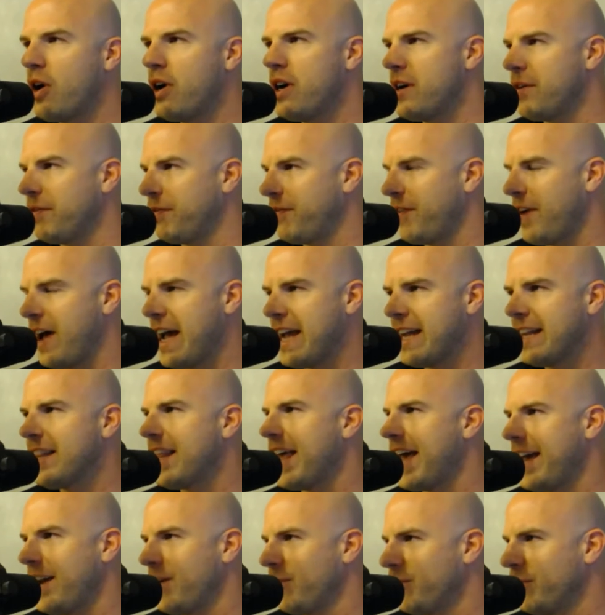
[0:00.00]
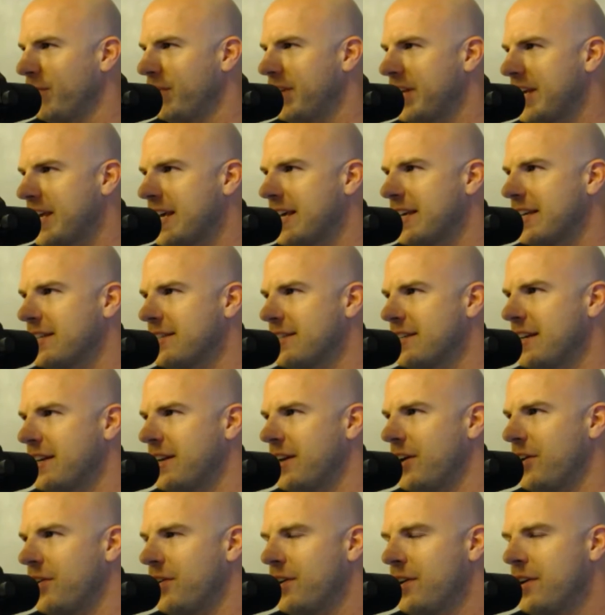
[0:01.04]
It's hard to find that. It really is,
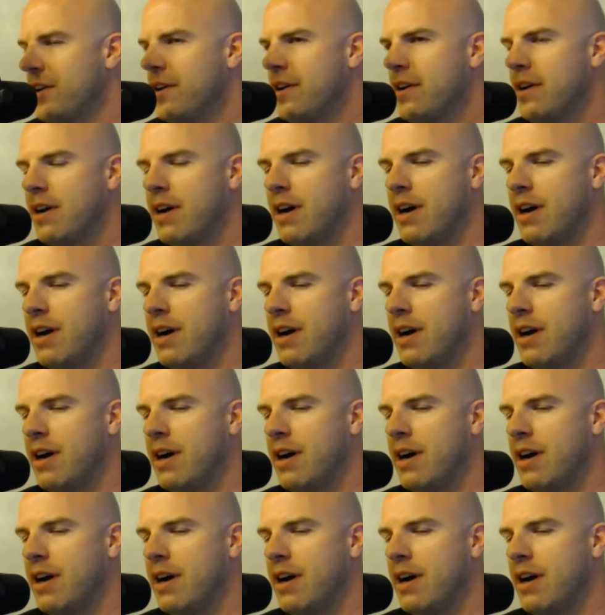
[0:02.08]
you know?